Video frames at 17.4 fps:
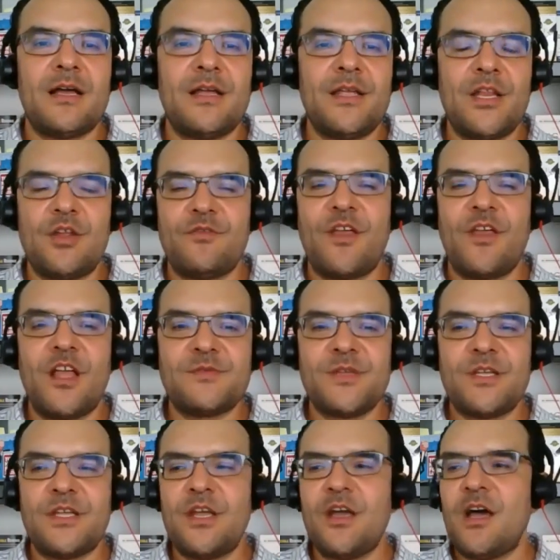you know tells
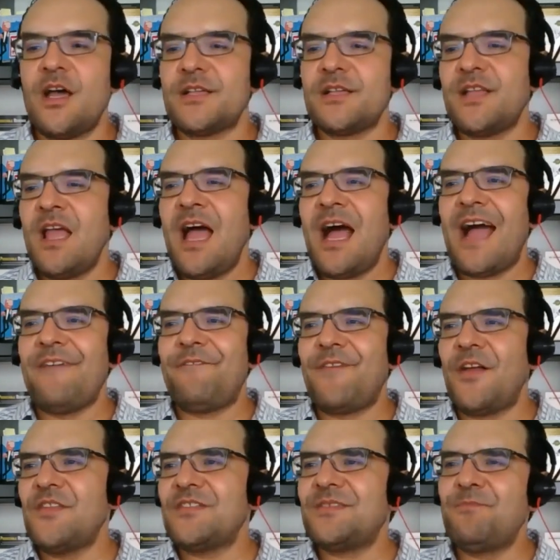me, Gus, I
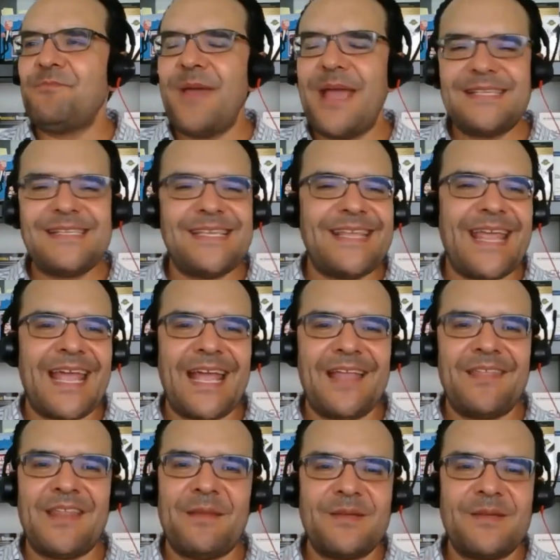found this amazing
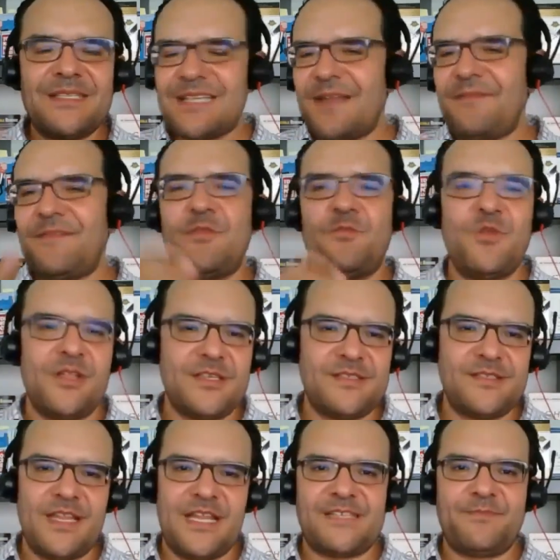candidate, but he doesn't have any real
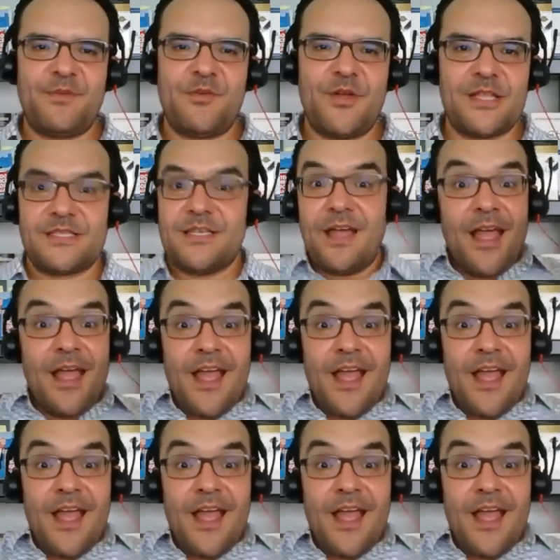estate experience.